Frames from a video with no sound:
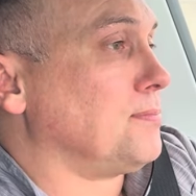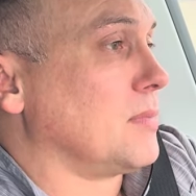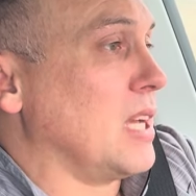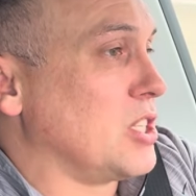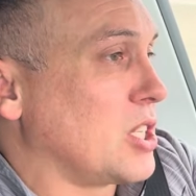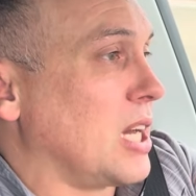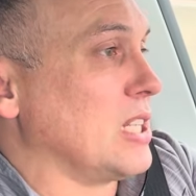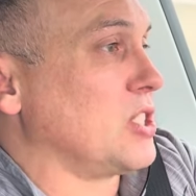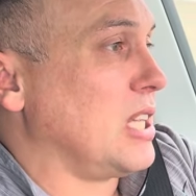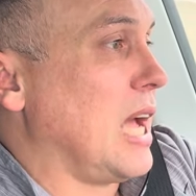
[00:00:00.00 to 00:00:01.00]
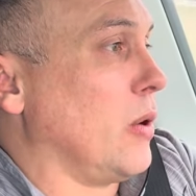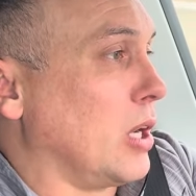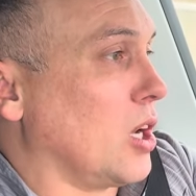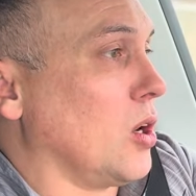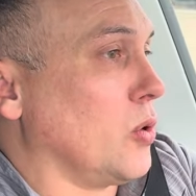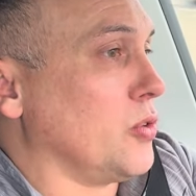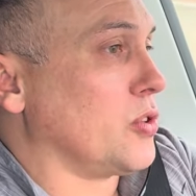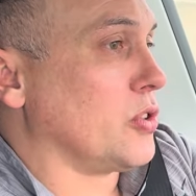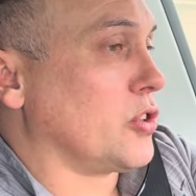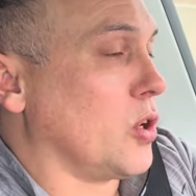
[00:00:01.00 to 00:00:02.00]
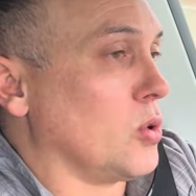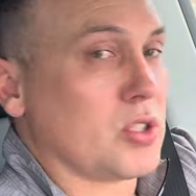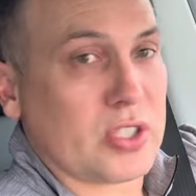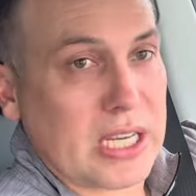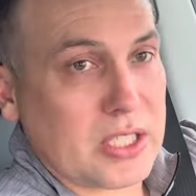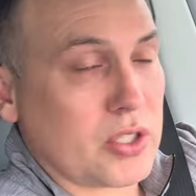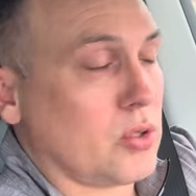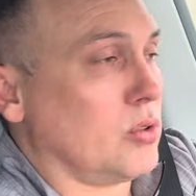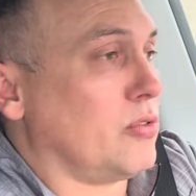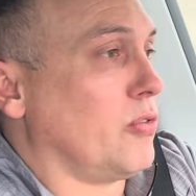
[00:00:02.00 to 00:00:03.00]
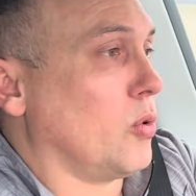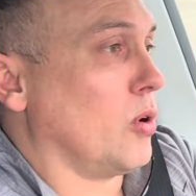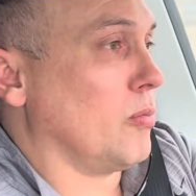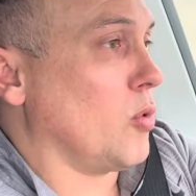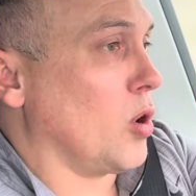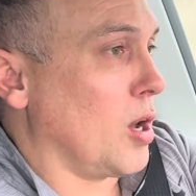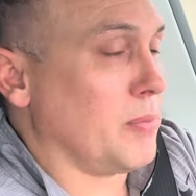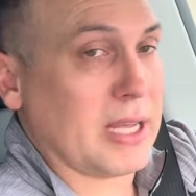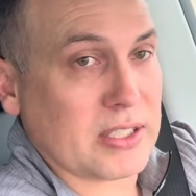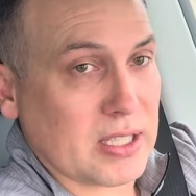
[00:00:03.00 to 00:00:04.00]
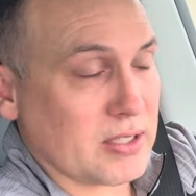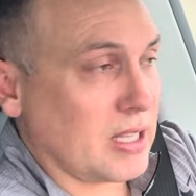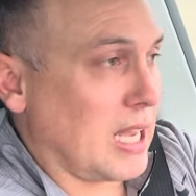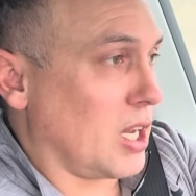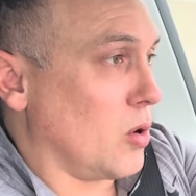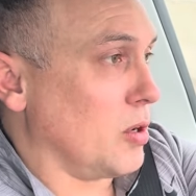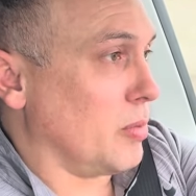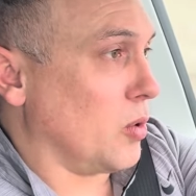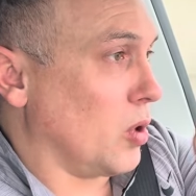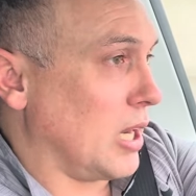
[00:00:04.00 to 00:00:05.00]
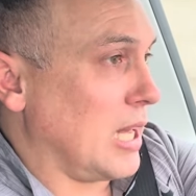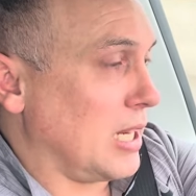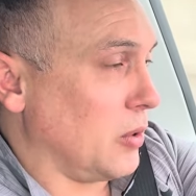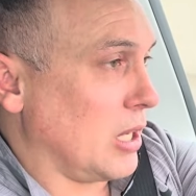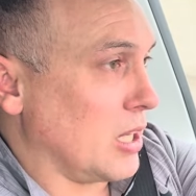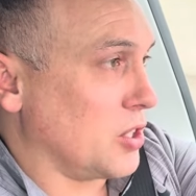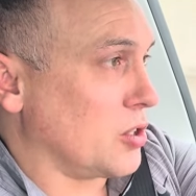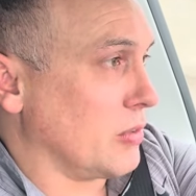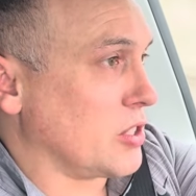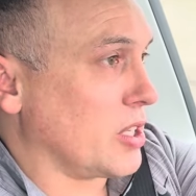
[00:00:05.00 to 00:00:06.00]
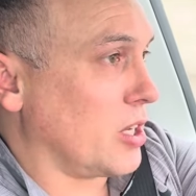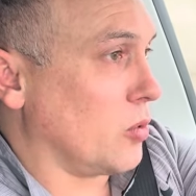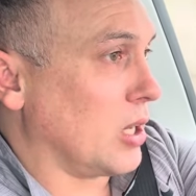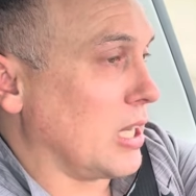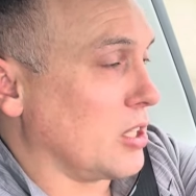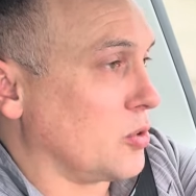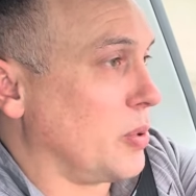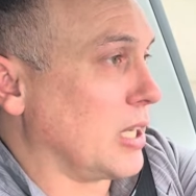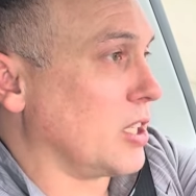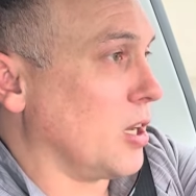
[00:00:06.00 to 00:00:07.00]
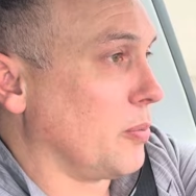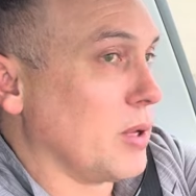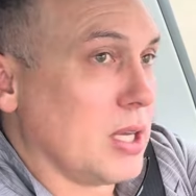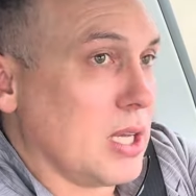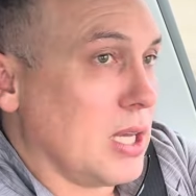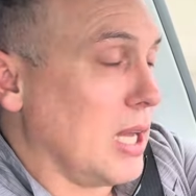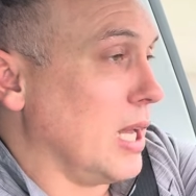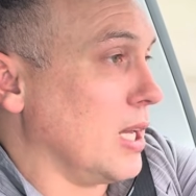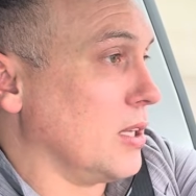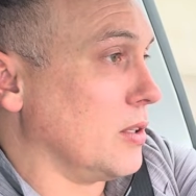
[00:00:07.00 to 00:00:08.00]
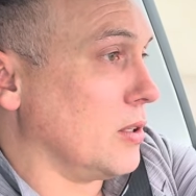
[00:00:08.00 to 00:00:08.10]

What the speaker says: and just kind of see how it goes. So stay tuned for more updates as that going. But we're going to go to the service center. We're going to get this picked up and